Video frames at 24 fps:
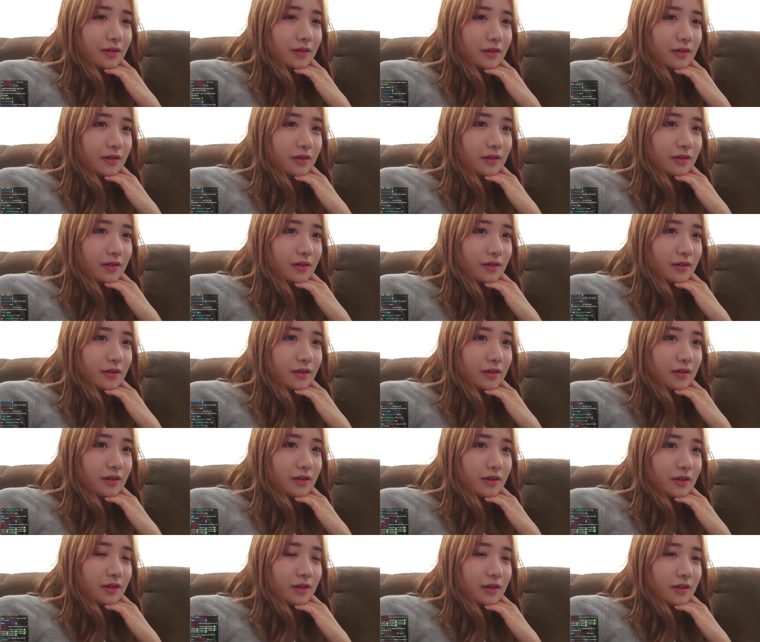
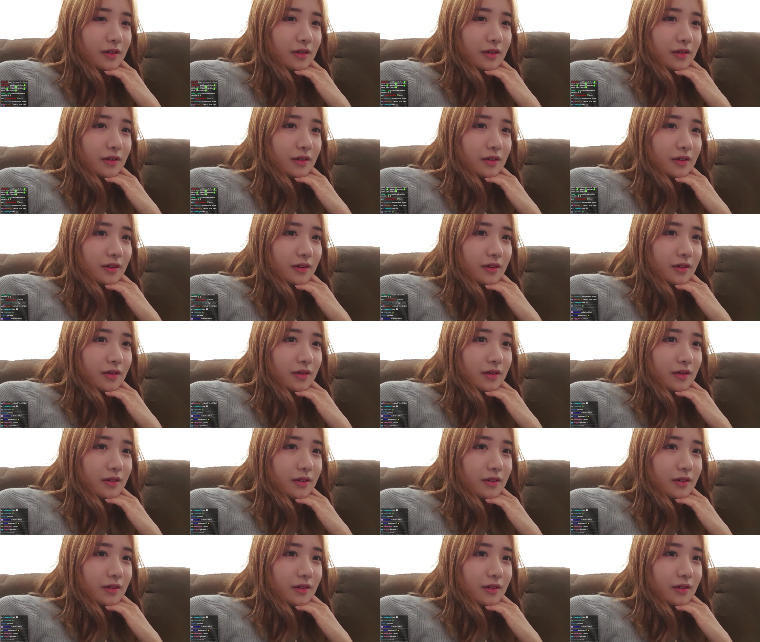No one is speaking in this clip.